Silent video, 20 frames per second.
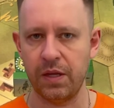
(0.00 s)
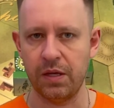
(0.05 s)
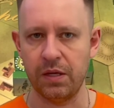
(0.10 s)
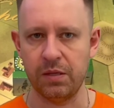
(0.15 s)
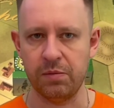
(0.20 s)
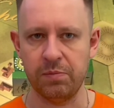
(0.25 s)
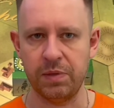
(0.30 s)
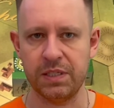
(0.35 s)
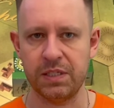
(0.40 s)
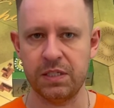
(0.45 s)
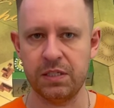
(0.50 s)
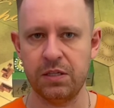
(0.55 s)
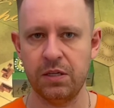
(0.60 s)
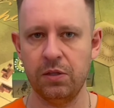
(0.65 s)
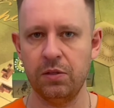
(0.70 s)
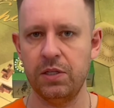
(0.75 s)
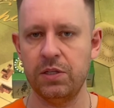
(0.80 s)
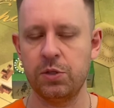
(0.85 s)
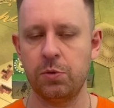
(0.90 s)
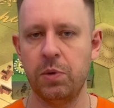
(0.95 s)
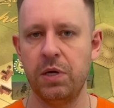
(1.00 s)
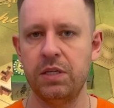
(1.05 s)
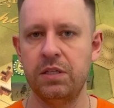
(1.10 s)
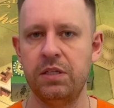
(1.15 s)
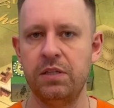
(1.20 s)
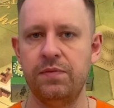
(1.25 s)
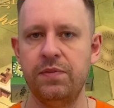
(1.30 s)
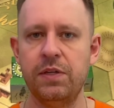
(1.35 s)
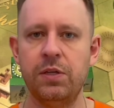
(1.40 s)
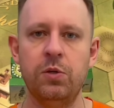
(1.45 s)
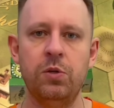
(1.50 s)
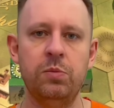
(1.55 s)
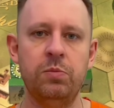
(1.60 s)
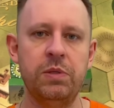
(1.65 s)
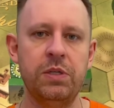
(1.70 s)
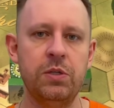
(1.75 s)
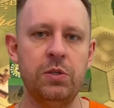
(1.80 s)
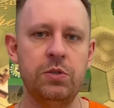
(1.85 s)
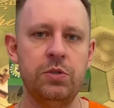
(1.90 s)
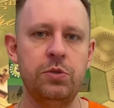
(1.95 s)
but still it's quite difficult
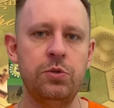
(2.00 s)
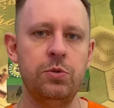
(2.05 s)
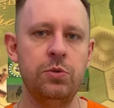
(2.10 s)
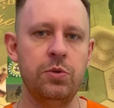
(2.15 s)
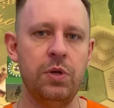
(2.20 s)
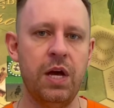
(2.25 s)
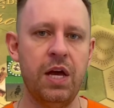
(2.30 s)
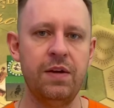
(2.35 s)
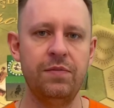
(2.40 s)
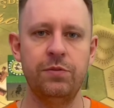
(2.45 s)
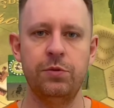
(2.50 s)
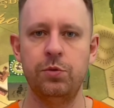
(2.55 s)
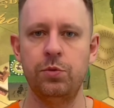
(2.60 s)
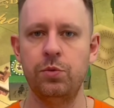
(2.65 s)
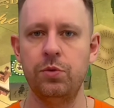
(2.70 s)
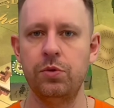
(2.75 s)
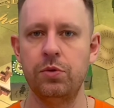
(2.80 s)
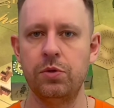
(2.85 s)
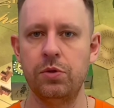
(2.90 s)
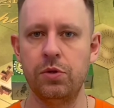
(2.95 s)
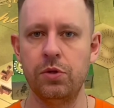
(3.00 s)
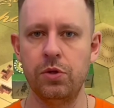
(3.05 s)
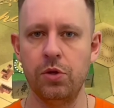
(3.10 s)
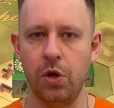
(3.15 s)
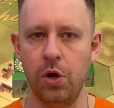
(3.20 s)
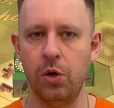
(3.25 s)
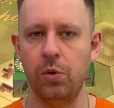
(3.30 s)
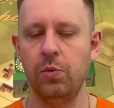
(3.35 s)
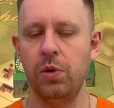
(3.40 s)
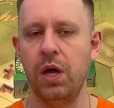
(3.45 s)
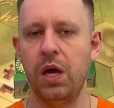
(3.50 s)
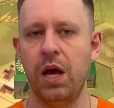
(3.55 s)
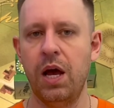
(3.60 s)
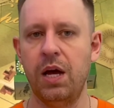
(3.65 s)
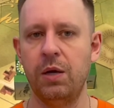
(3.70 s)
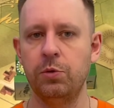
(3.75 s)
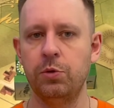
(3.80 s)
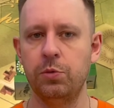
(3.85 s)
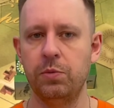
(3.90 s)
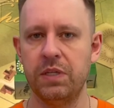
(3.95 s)
because you have to know
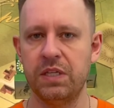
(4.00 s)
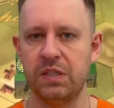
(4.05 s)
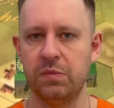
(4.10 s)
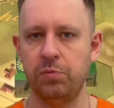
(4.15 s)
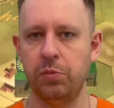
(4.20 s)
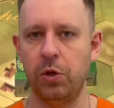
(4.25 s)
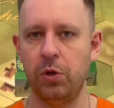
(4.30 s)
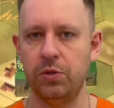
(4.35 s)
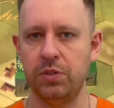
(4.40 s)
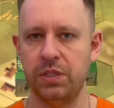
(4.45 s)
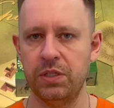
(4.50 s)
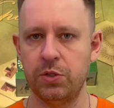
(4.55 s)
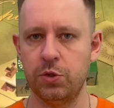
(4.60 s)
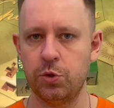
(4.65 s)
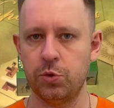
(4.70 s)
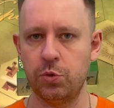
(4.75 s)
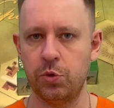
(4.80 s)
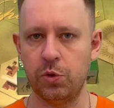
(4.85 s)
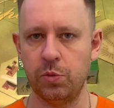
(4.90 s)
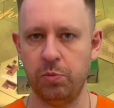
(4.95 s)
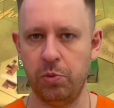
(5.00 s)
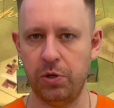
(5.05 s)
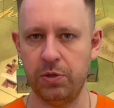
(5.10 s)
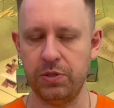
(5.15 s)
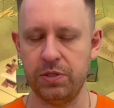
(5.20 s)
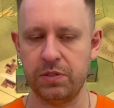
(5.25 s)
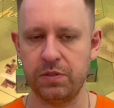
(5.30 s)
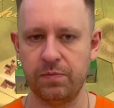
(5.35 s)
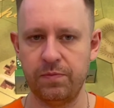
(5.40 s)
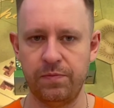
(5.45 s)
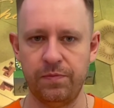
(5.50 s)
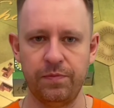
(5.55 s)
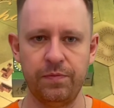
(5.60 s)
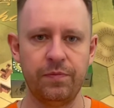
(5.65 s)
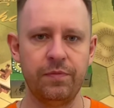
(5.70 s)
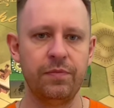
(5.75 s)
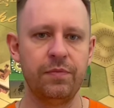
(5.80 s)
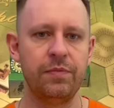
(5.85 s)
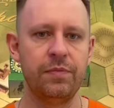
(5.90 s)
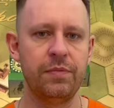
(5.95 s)
how to exploit its strong points.
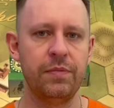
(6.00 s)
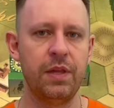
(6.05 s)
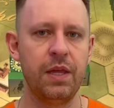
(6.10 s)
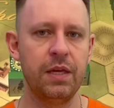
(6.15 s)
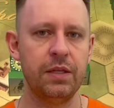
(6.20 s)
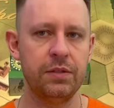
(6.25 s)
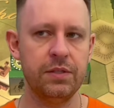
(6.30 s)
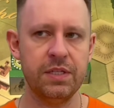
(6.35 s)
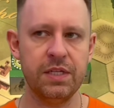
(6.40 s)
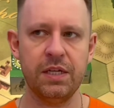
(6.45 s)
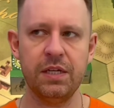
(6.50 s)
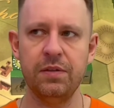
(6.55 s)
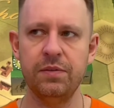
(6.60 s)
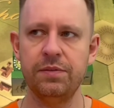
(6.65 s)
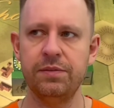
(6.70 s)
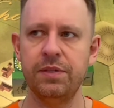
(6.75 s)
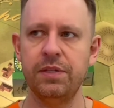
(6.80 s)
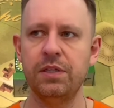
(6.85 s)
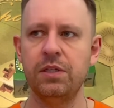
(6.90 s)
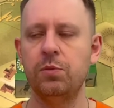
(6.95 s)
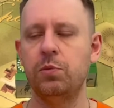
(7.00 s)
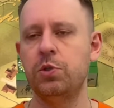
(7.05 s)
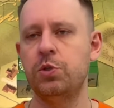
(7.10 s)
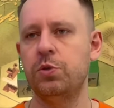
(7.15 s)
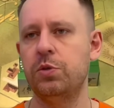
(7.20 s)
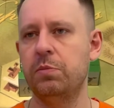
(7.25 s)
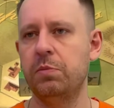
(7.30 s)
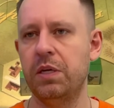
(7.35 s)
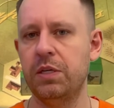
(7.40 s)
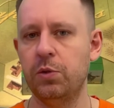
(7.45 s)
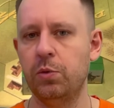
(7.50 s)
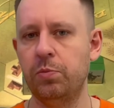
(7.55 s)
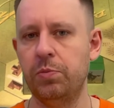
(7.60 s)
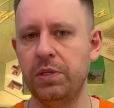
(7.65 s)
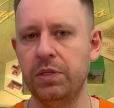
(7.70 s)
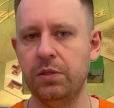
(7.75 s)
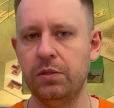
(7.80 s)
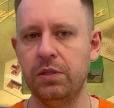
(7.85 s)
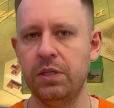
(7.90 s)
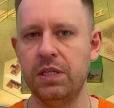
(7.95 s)
The second thing, which in my
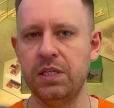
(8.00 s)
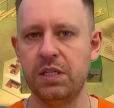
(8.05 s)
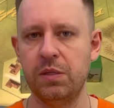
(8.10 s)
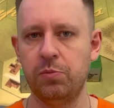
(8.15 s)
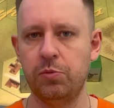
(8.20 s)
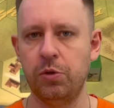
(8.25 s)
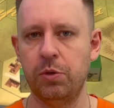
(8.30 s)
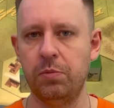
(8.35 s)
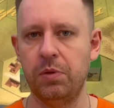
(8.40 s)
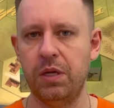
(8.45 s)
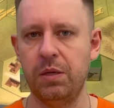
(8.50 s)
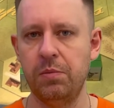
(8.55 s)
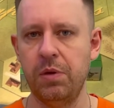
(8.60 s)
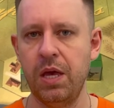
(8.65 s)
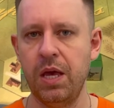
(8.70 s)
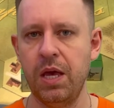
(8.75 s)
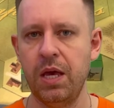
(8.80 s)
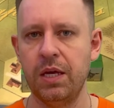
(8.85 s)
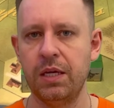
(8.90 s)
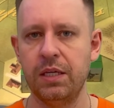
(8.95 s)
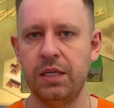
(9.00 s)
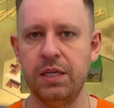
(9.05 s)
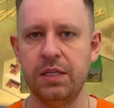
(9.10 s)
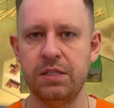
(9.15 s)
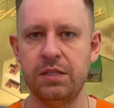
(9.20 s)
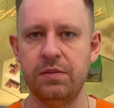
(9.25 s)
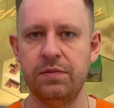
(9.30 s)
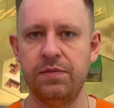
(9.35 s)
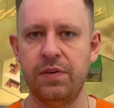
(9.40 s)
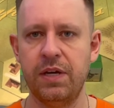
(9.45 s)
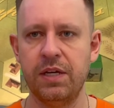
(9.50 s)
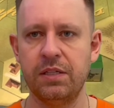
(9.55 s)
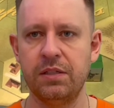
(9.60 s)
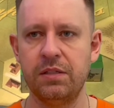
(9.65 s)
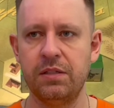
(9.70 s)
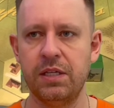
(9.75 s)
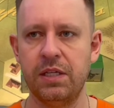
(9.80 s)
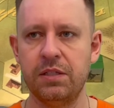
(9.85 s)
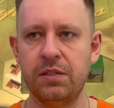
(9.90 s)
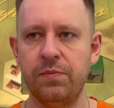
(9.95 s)
opinion is a problem, is the
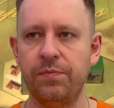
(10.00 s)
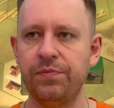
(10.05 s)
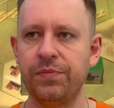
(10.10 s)
fact that